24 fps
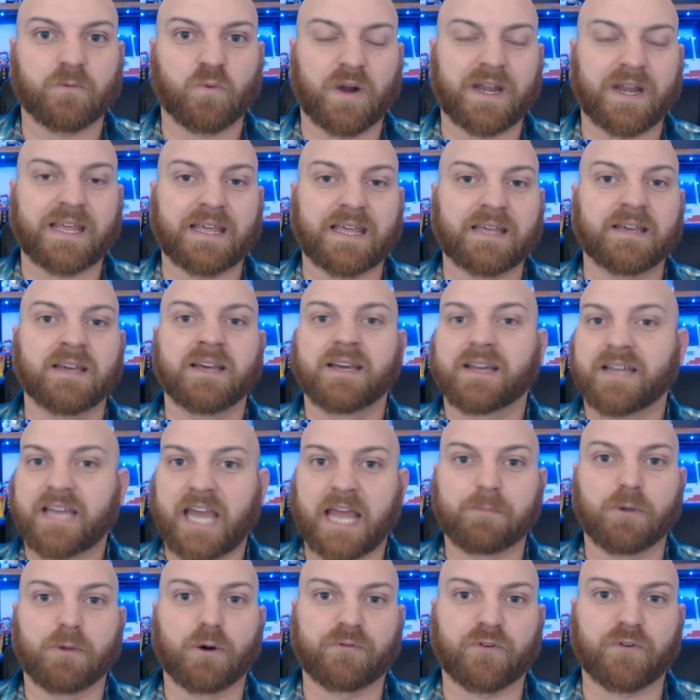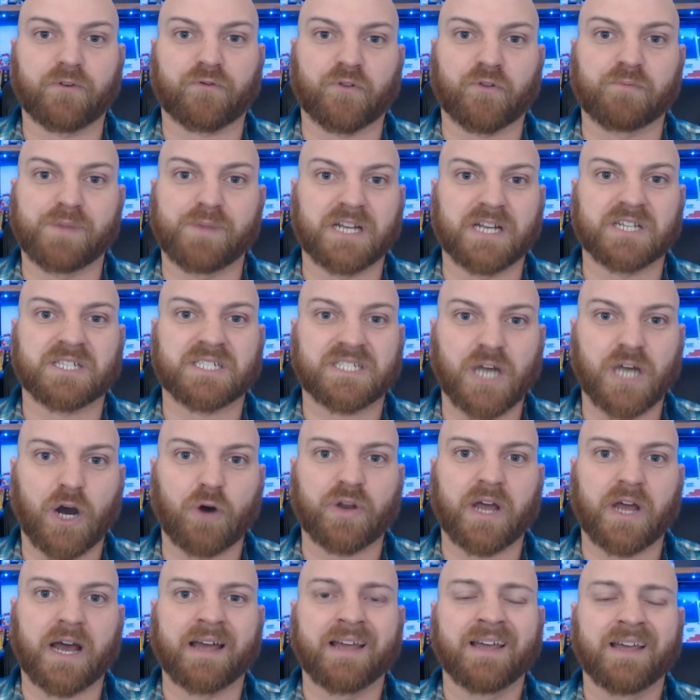when he came over from
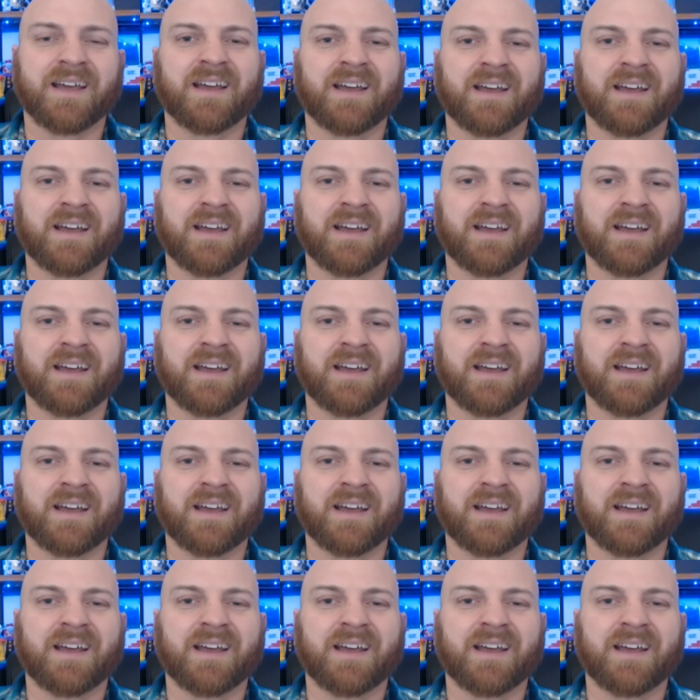Minnesota.